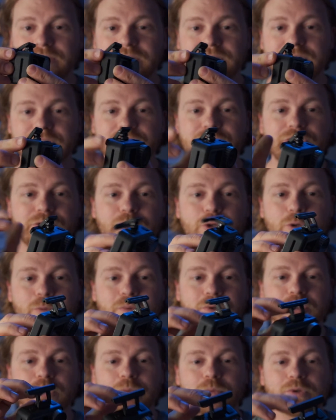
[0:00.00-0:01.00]

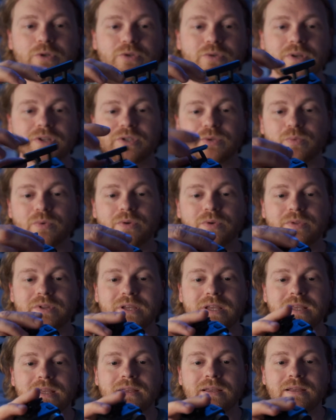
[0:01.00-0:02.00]
super
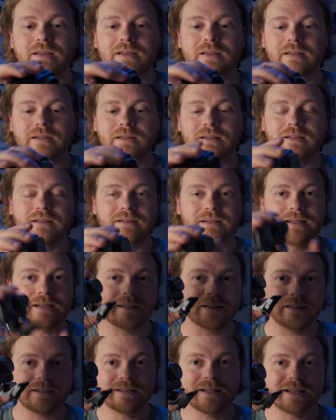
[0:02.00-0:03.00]
trustworthy.
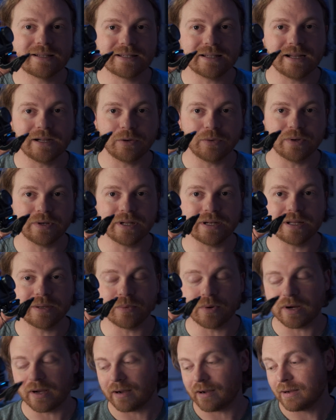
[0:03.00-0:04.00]
Like, that's not going
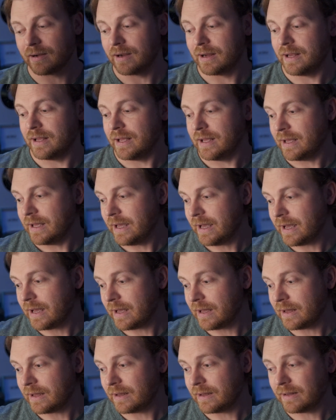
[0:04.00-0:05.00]
anywhere.
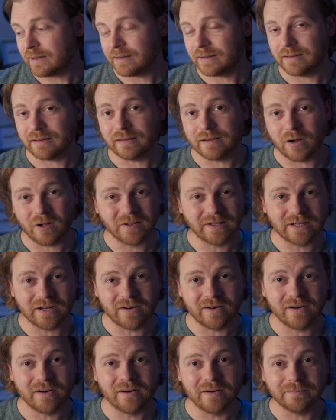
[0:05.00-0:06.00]
And all in
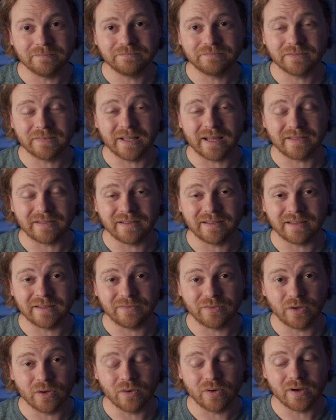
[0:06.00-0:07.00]
all, I think
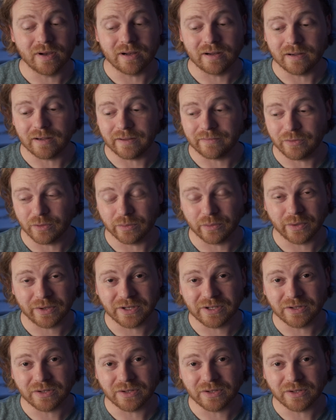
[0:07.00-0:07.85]
if you're looking to